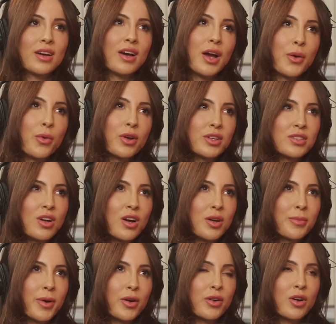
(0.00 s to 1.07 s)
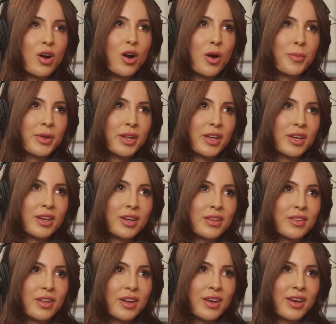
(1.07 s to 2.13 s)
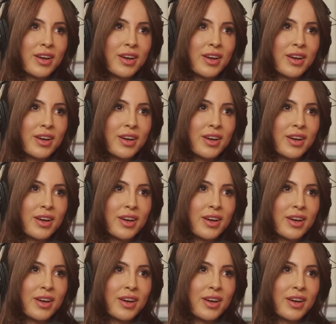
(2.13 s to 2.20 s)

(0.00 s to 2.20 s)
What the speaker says: I want to talk about comedy and then I